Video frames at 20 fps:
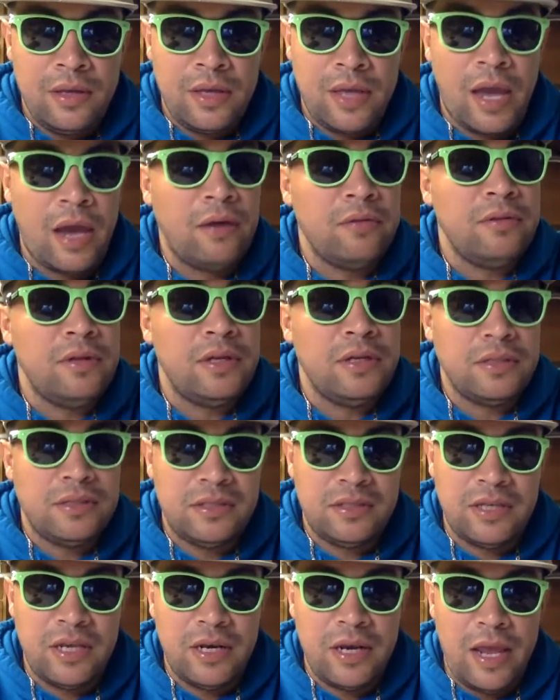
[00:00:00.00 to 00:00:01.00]

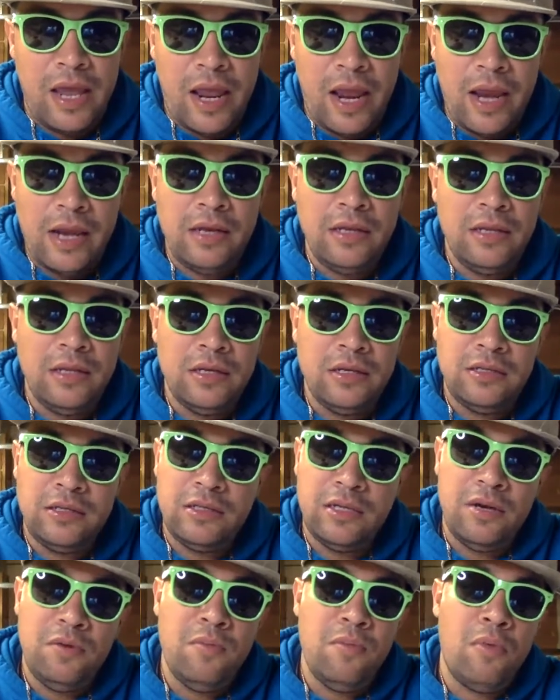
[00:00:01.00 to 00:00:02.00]
Countless and
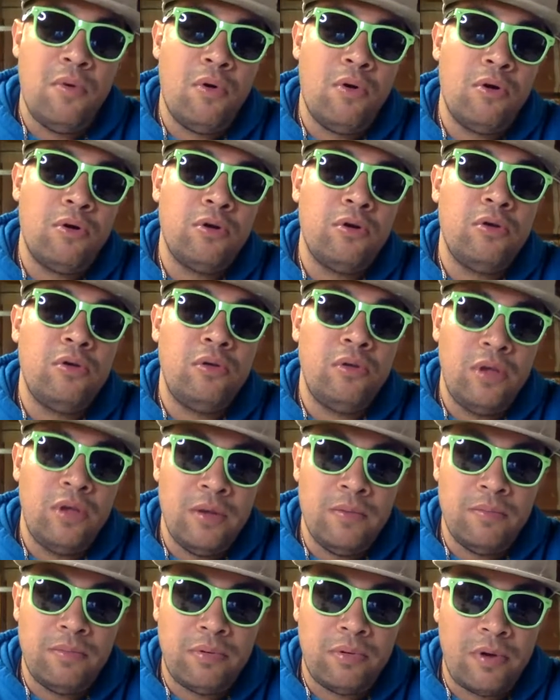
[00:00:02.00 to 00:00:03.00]
endless and mortal,
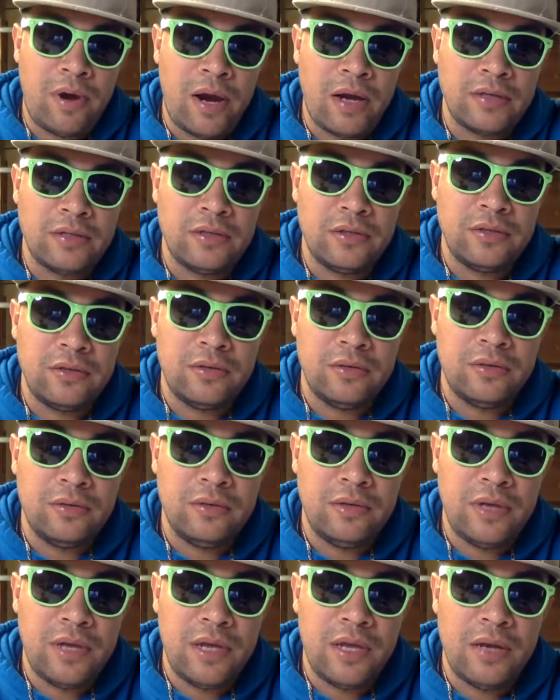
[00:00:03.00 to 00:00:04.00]
impractical,